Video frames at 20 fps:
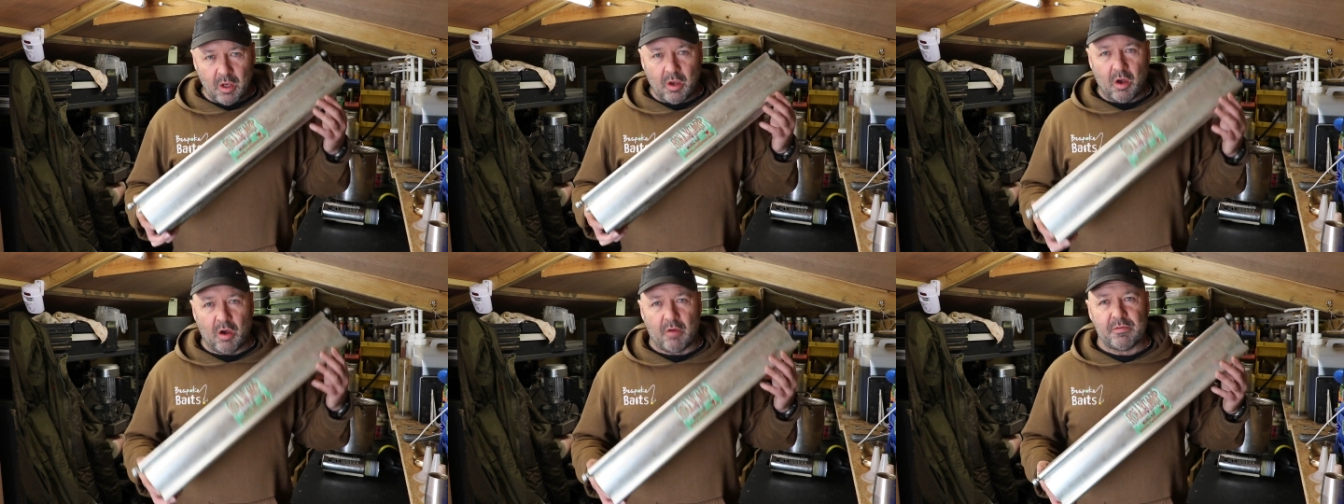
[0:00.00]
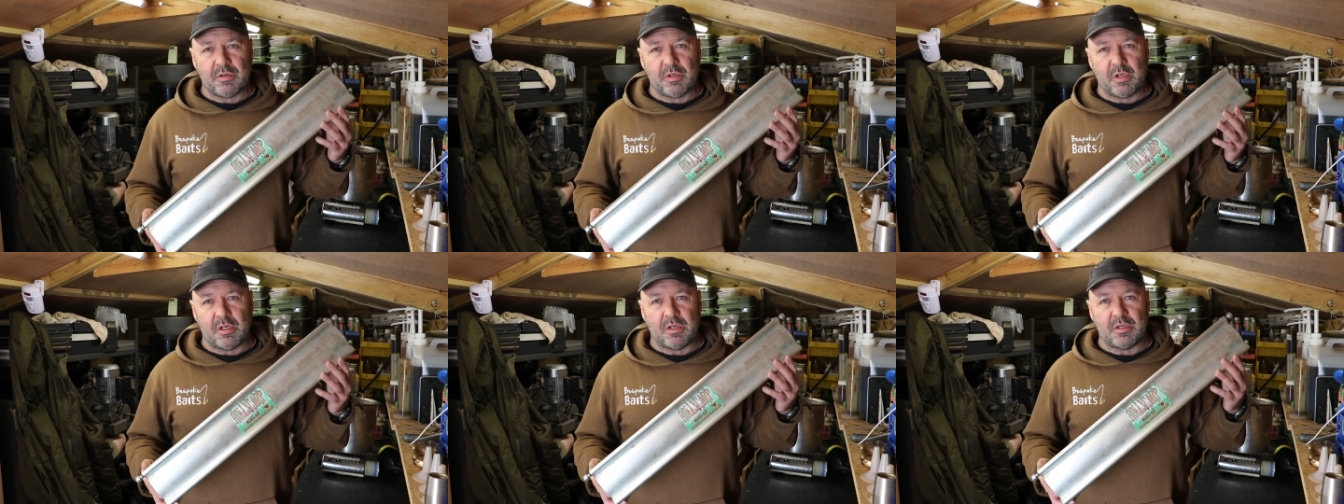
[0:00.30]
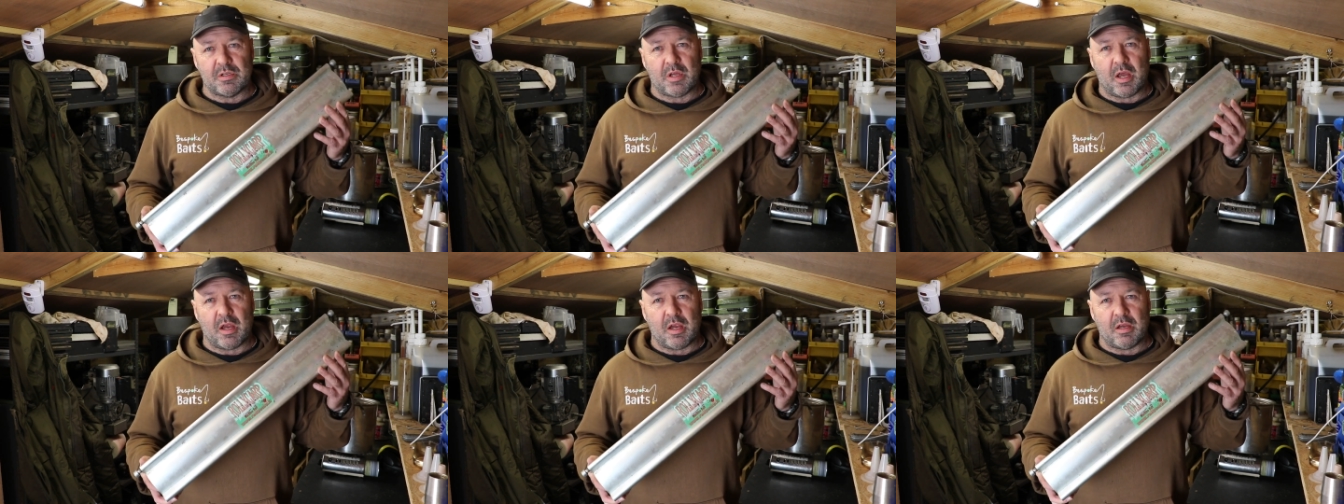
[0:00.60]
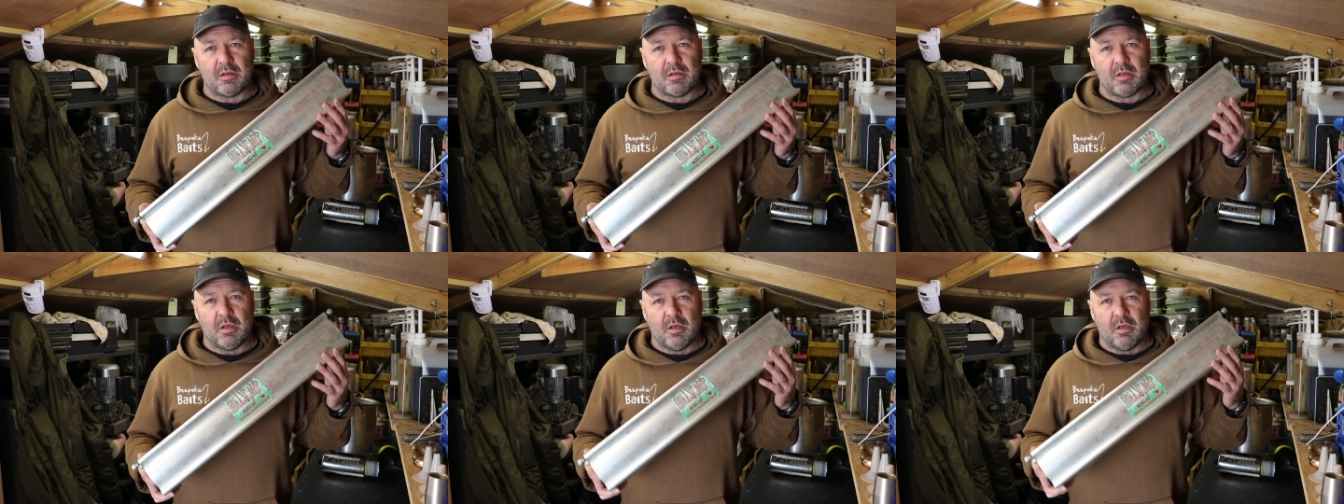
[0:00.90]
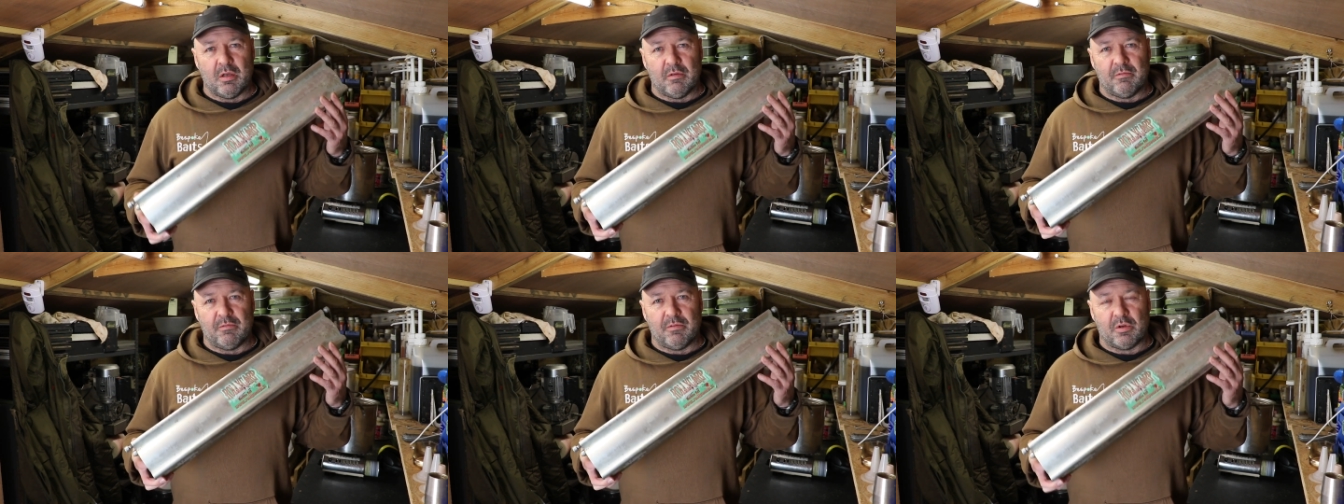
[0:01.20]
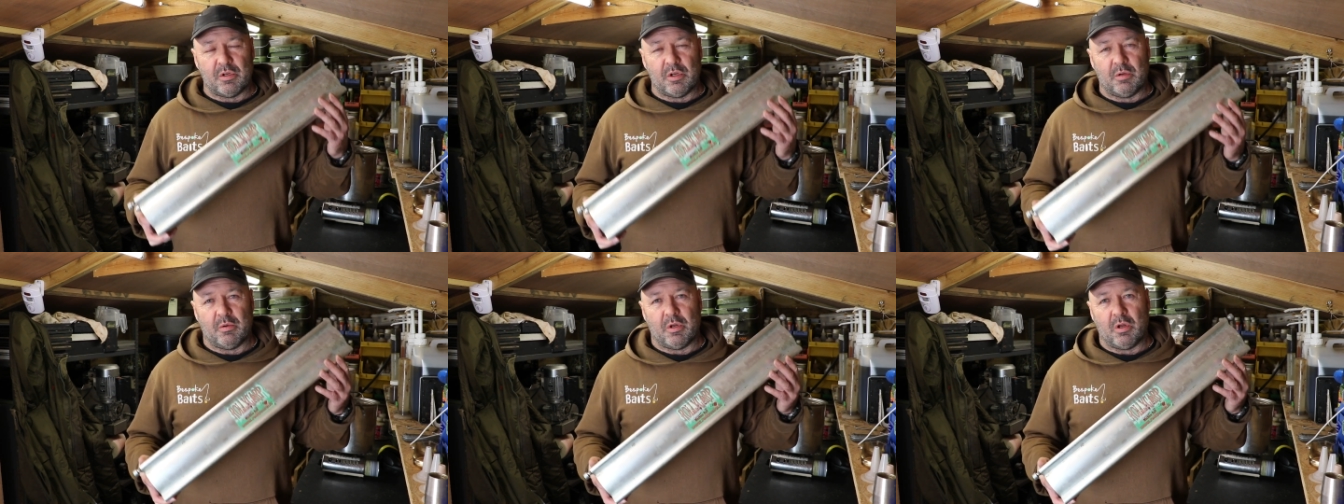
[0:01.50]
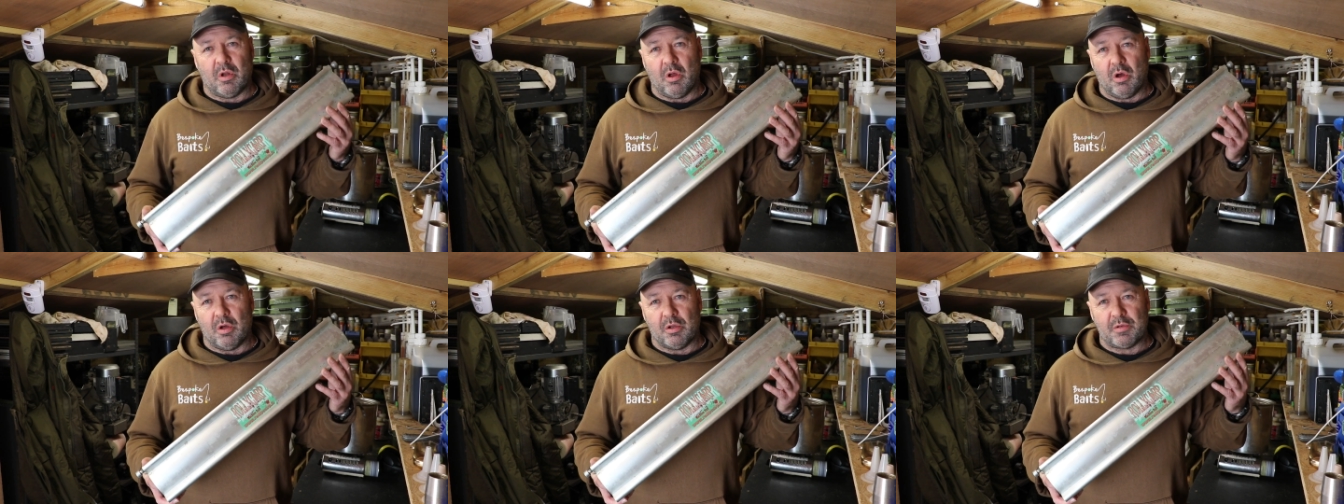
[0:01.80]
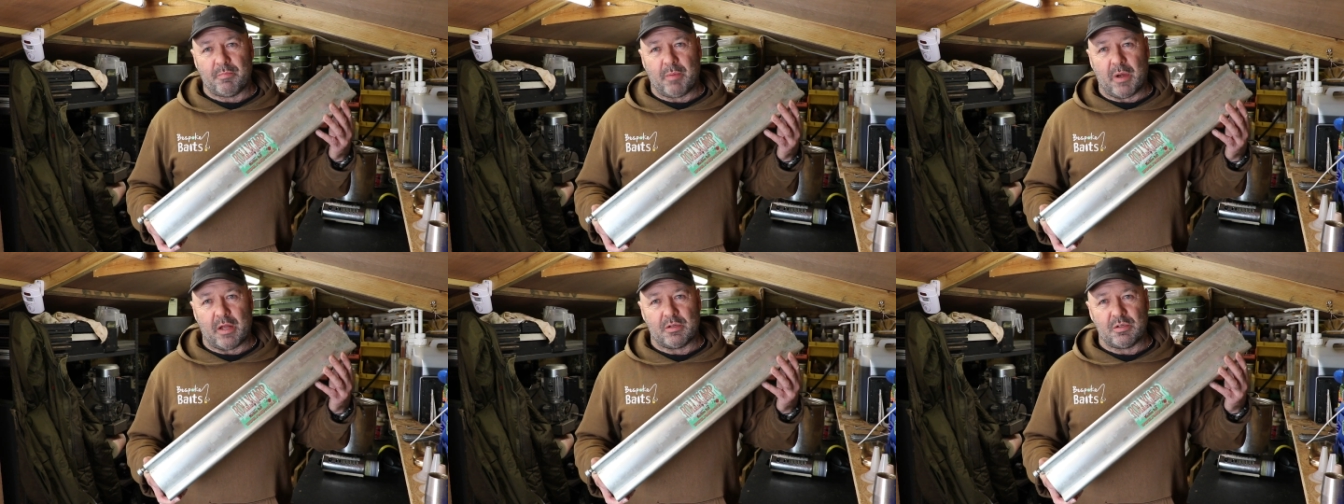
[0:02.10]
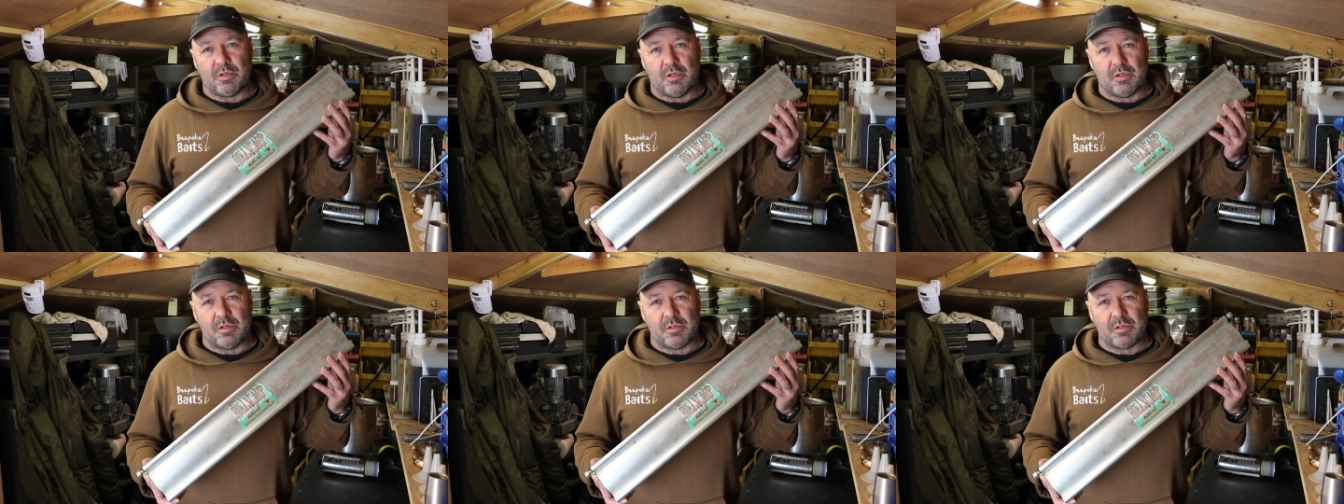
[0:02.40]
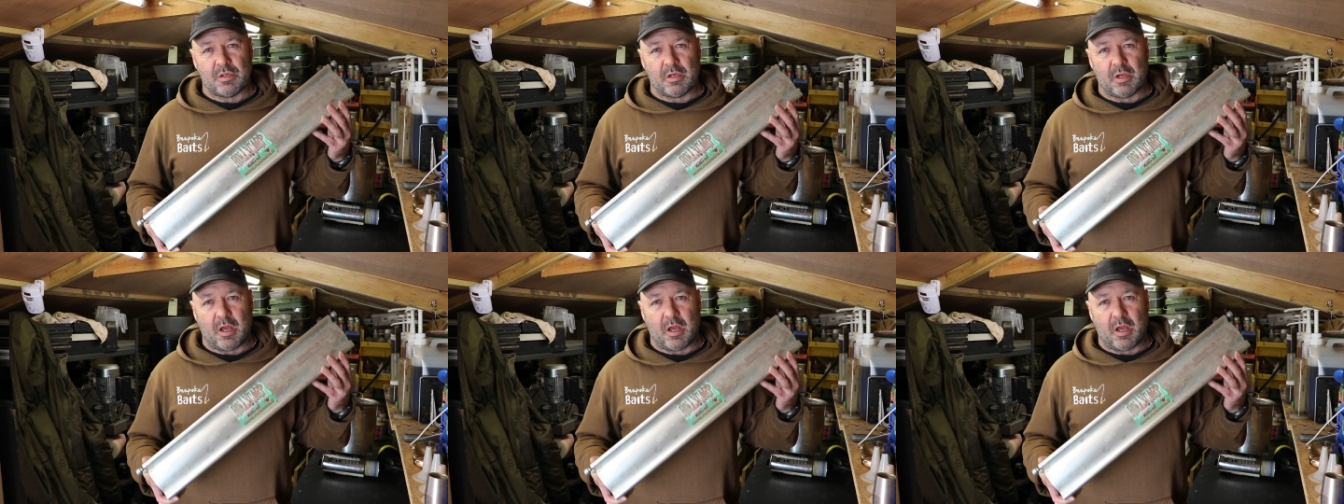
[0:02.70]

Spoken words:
Obviously designed for doing large batches.